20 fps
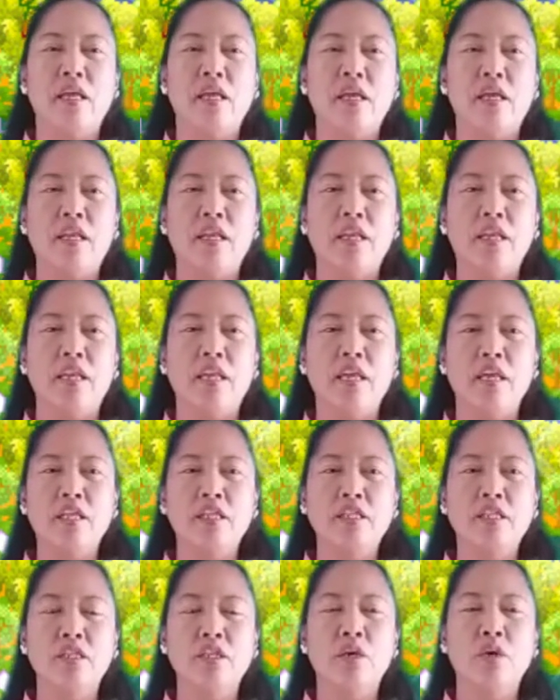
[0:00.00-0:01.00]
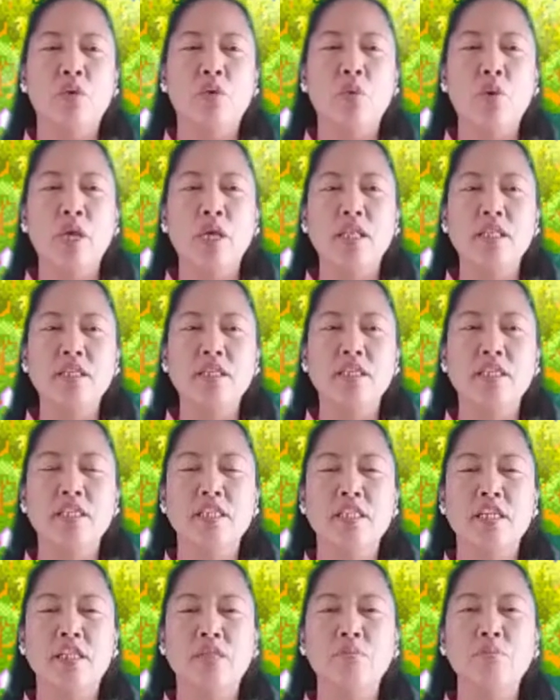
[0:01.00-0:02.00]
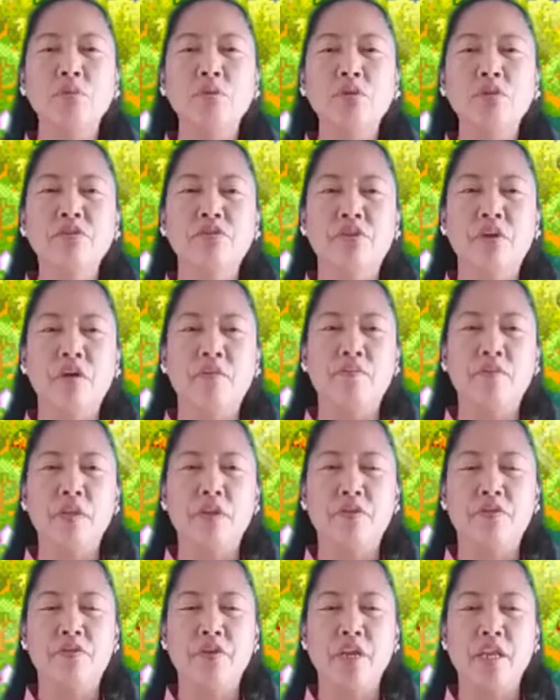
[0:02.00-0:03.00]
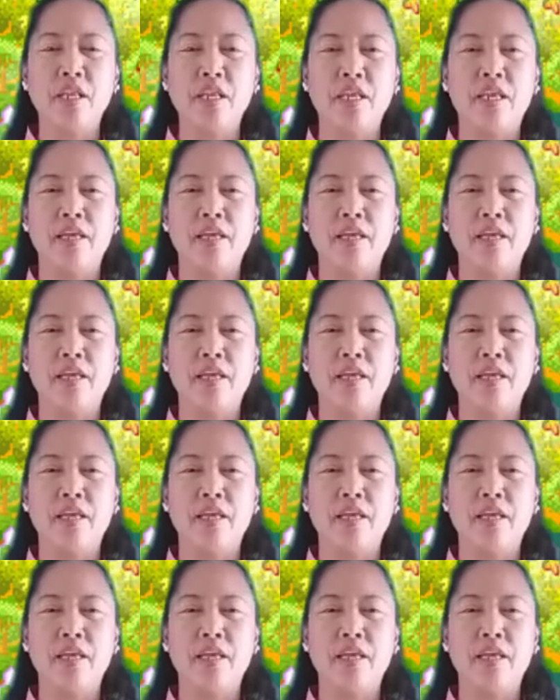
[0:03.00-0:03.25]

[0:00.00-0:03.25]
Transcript: needs wheels that move freely.